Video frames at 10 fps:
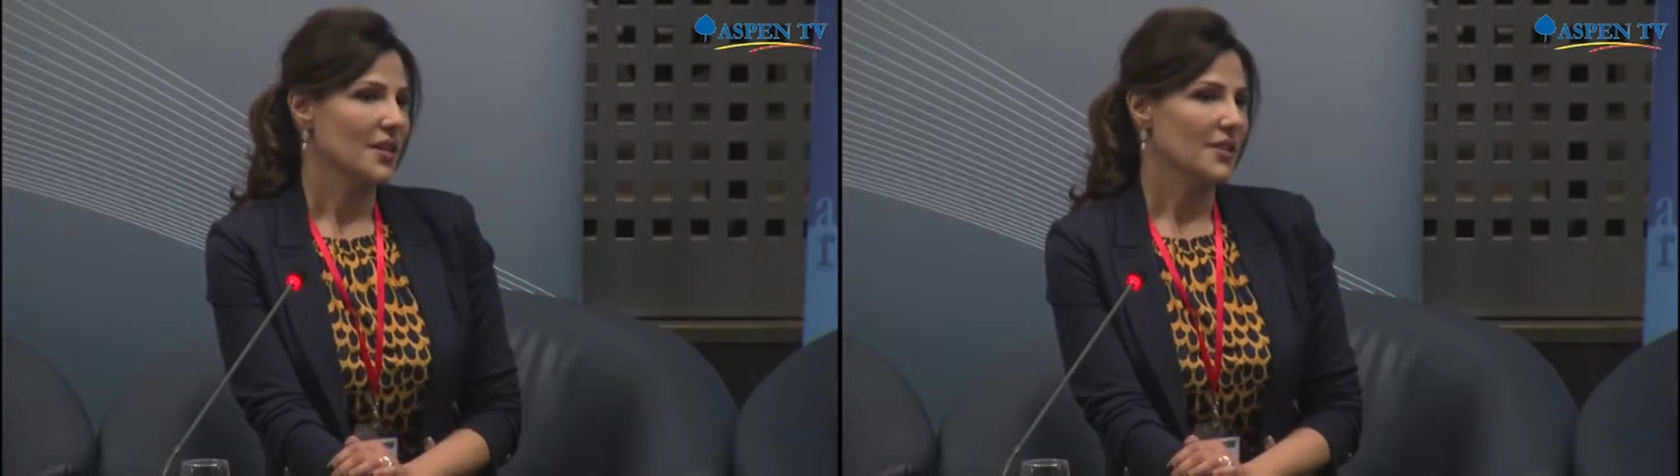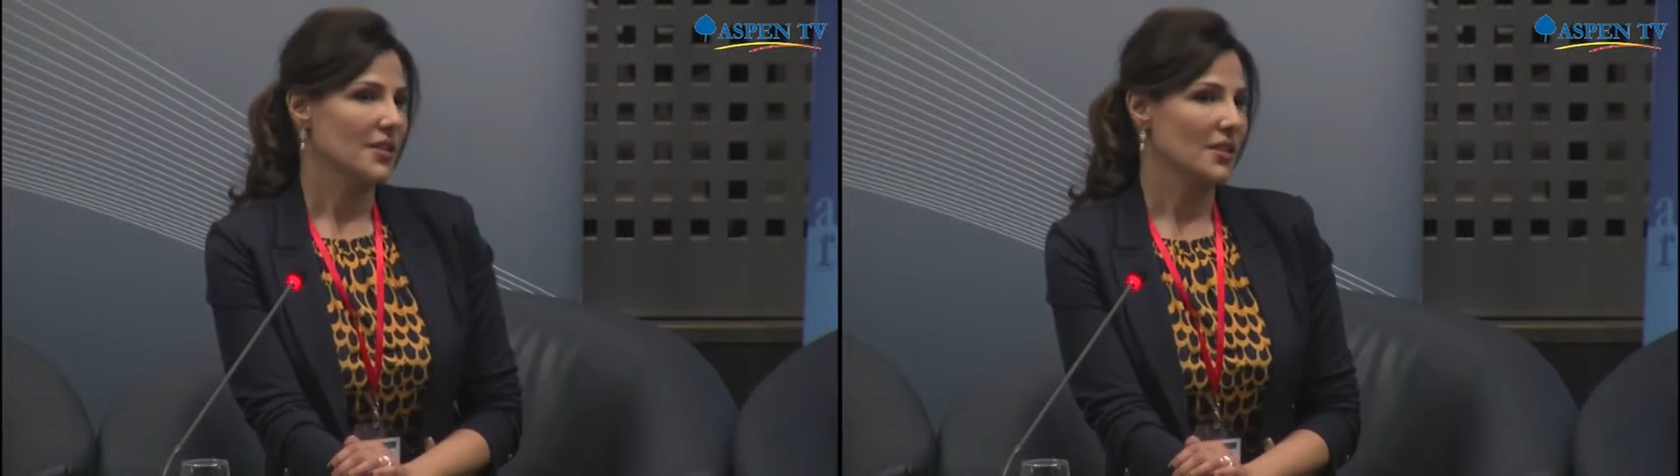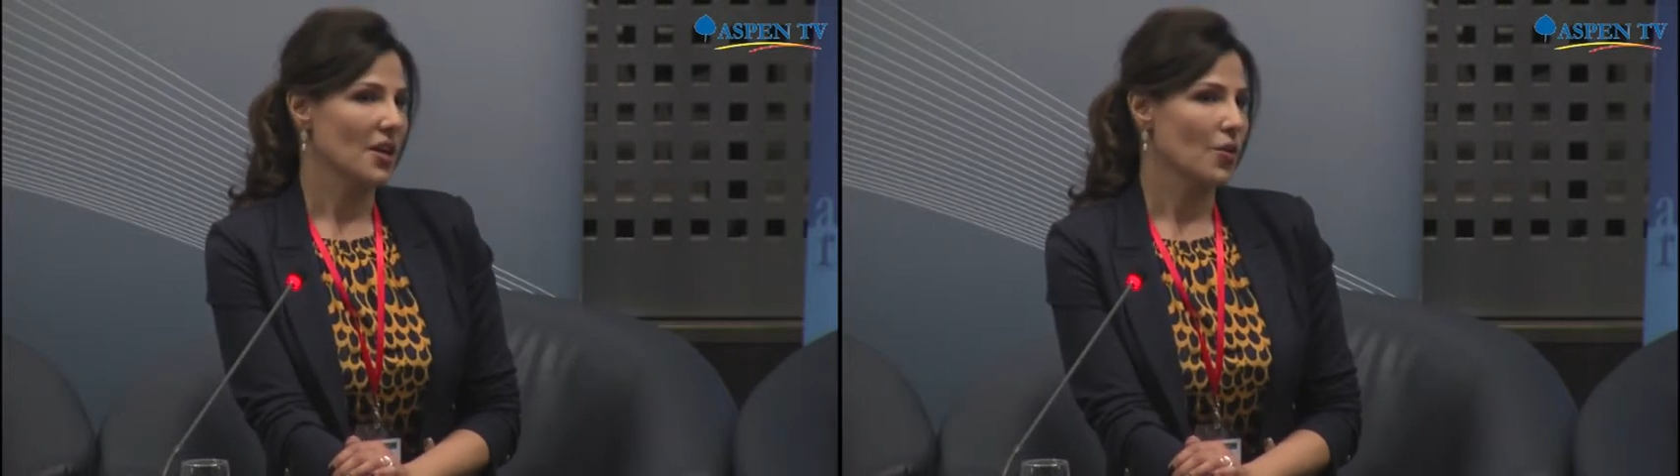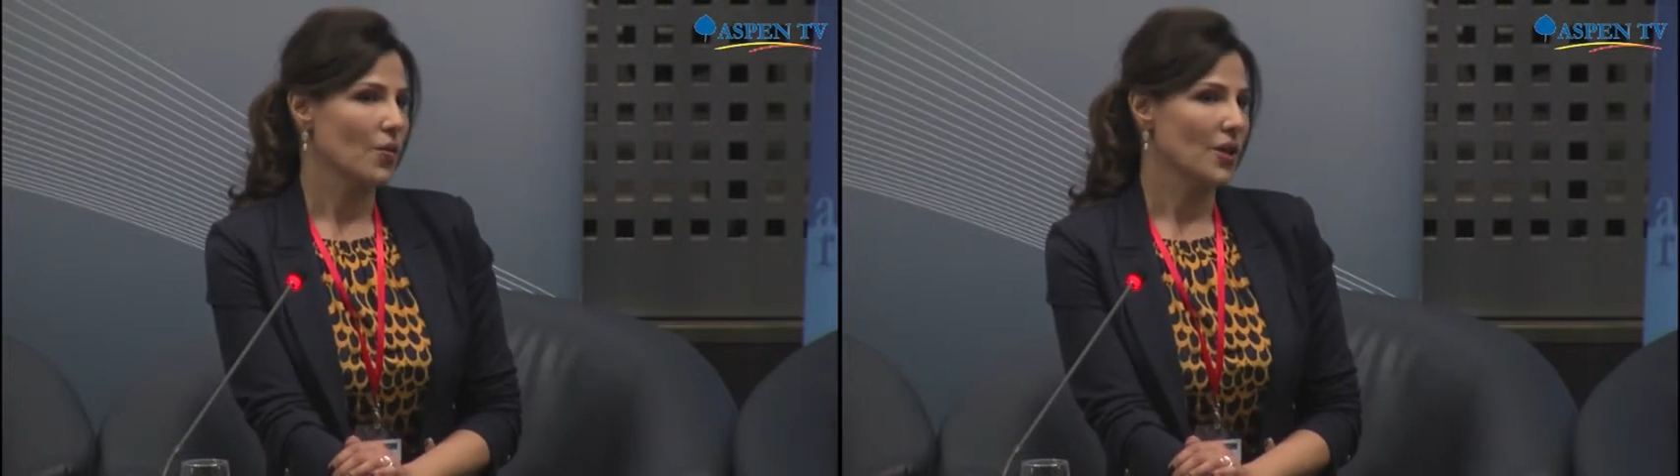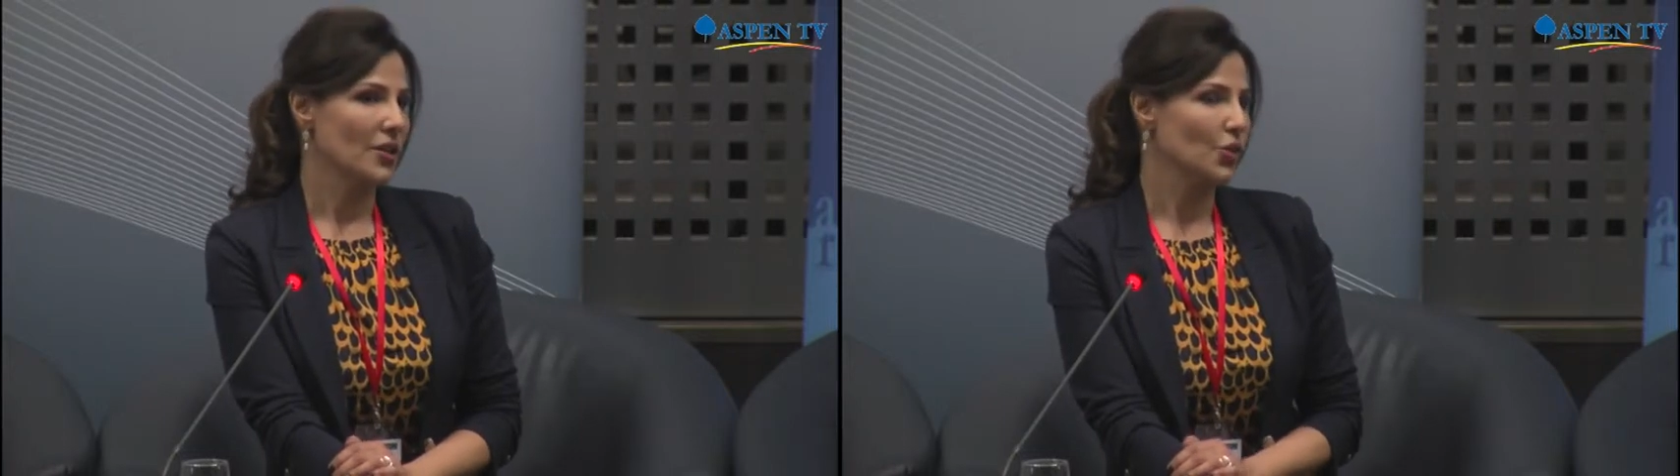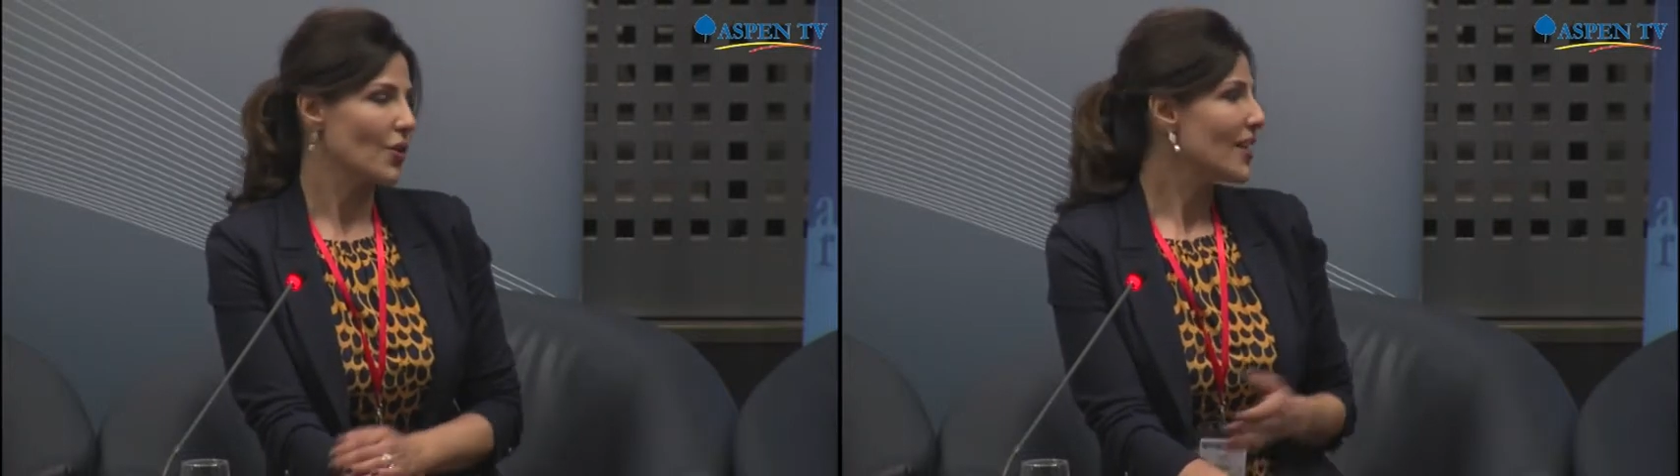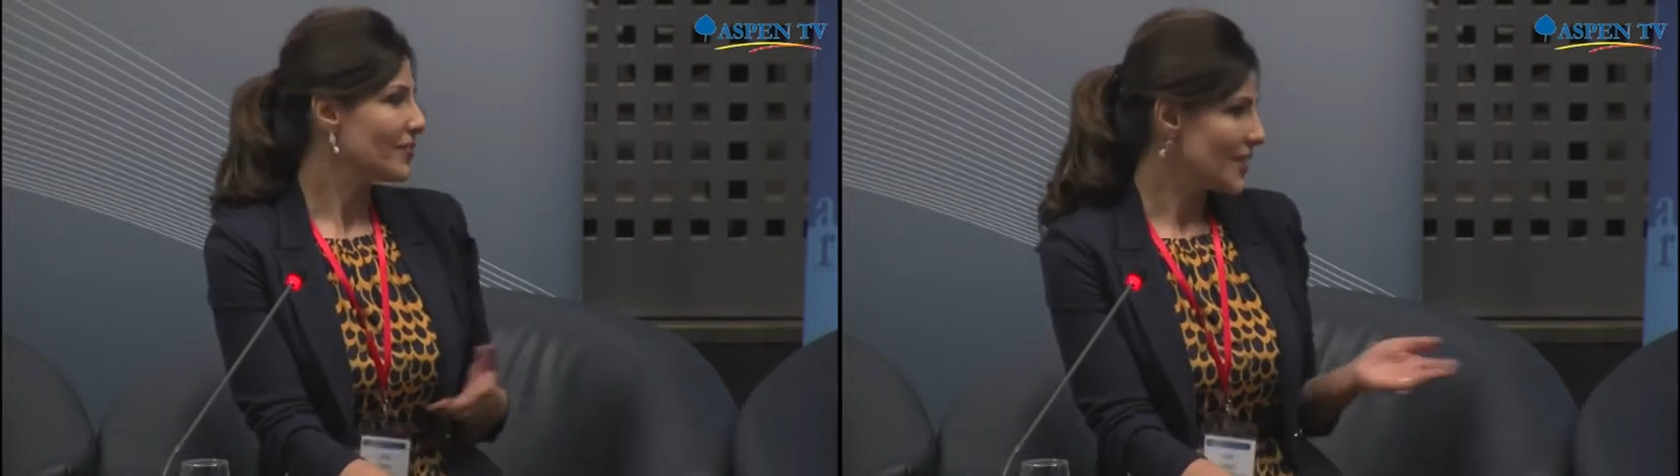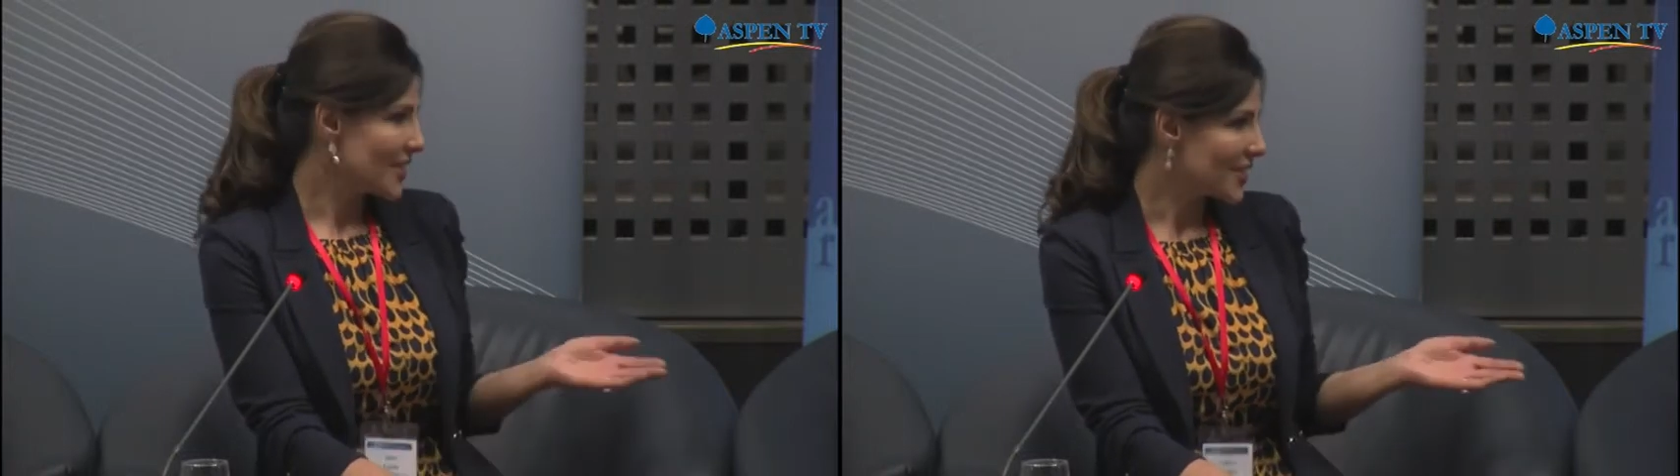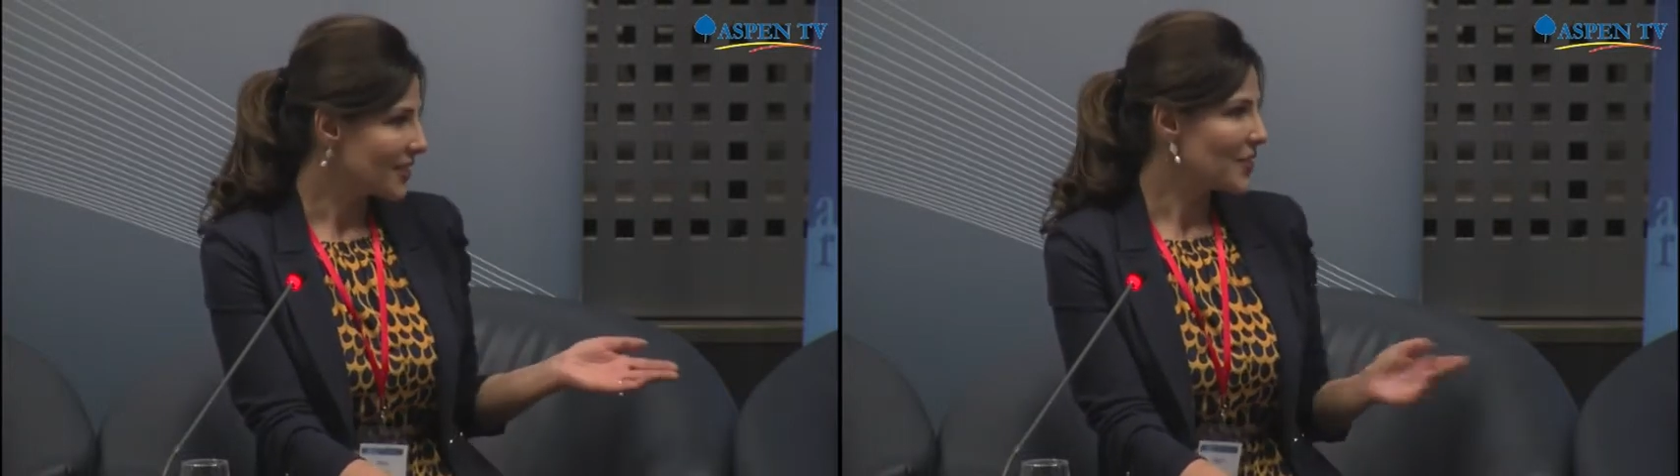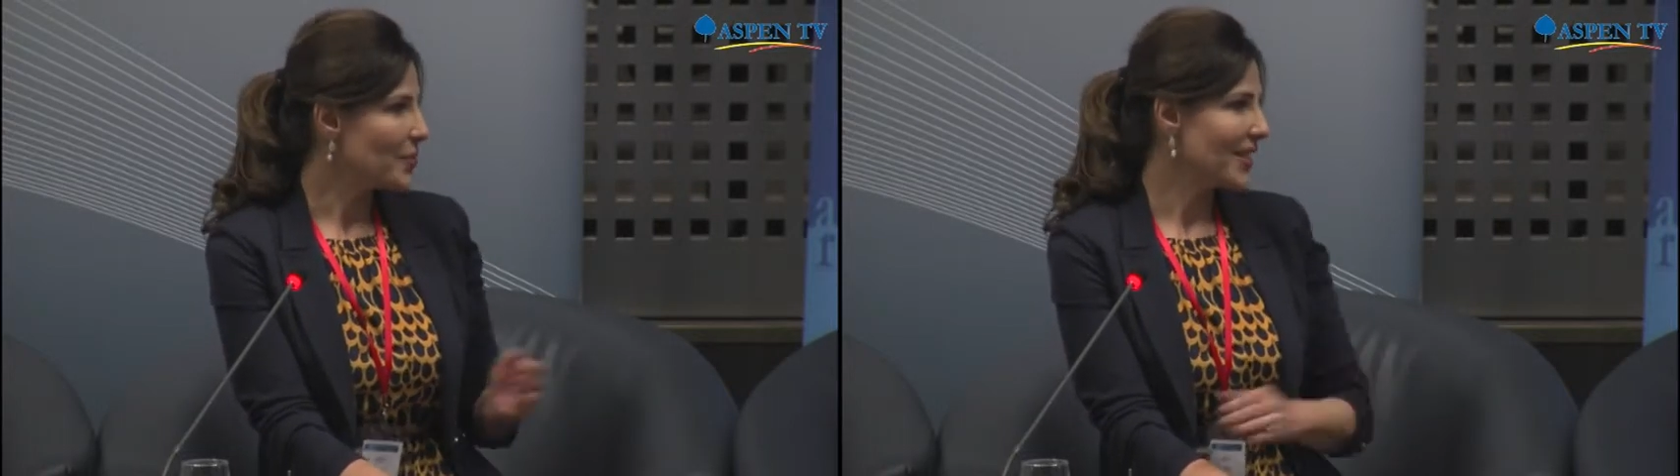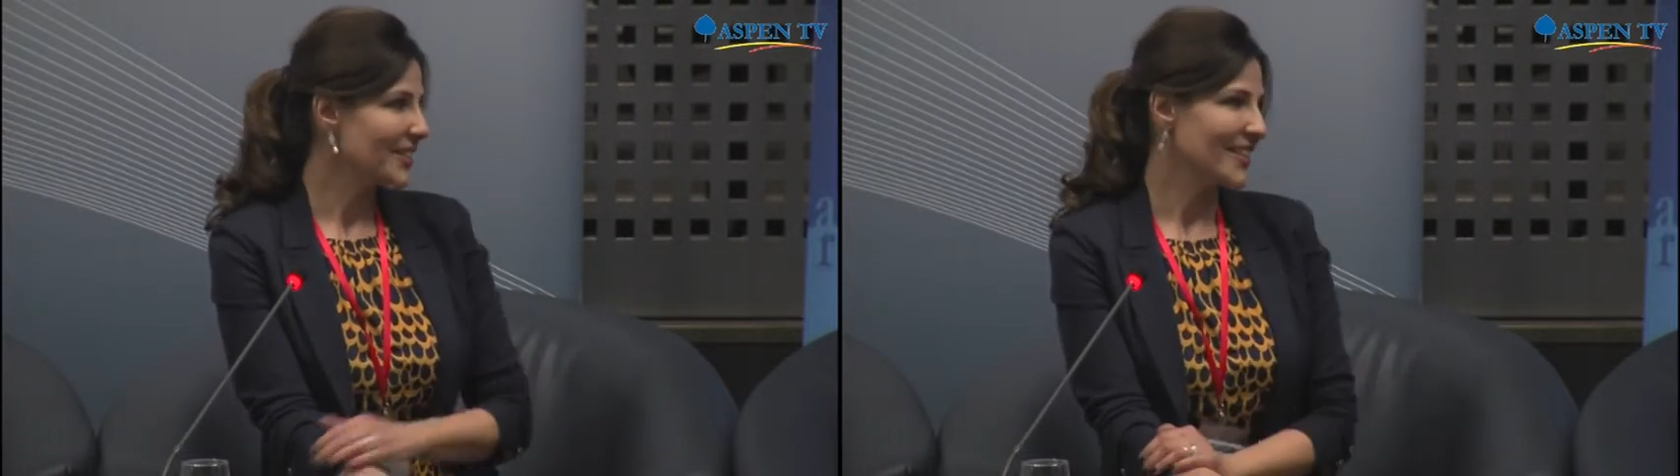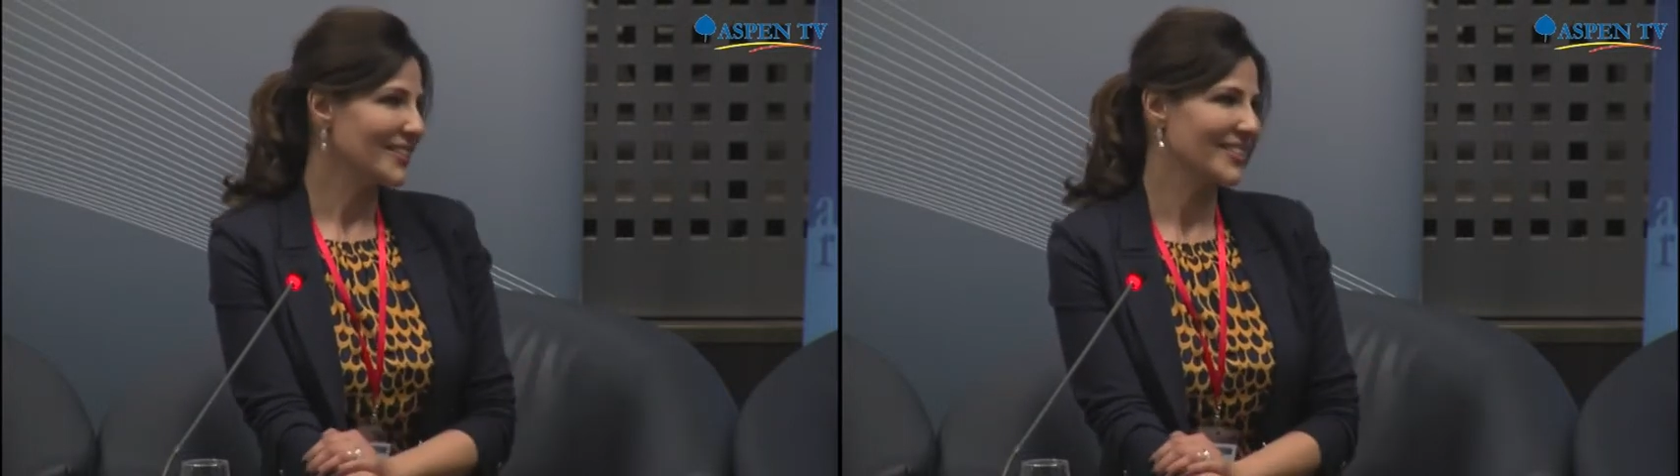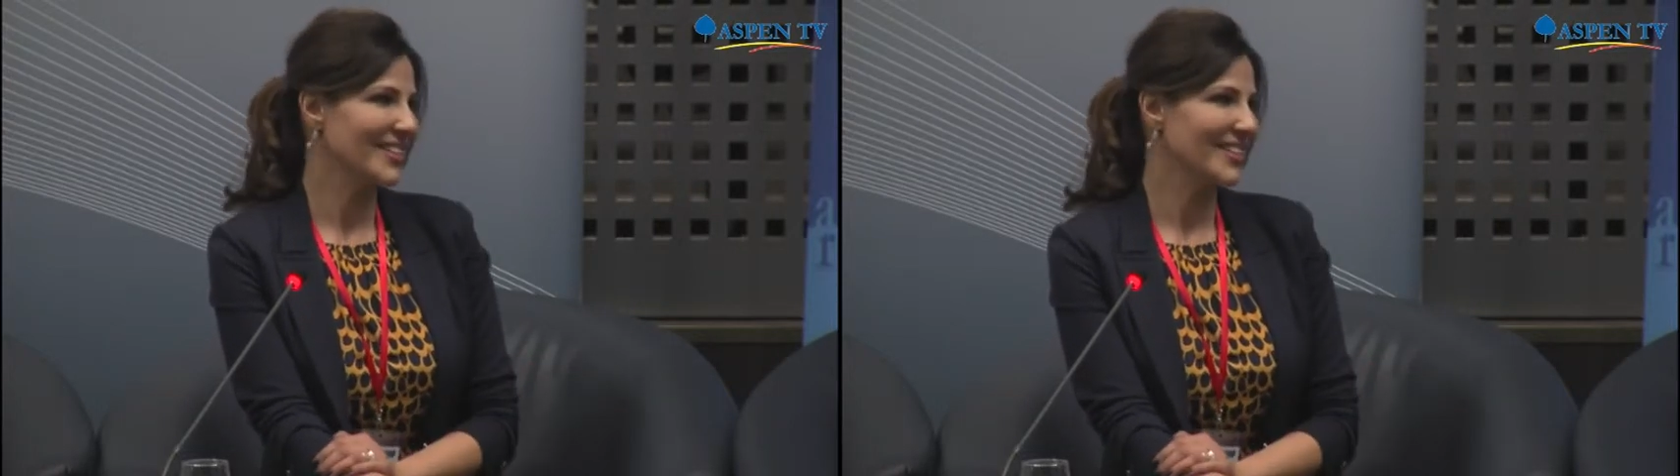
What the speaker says: So to have this demand that